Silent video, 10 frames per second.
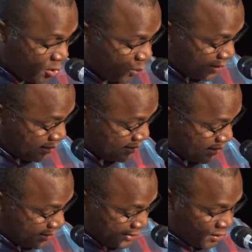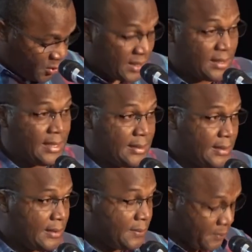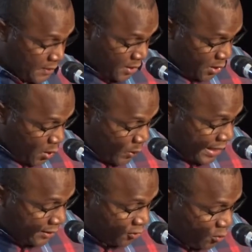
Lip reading: 2016, 2018, we had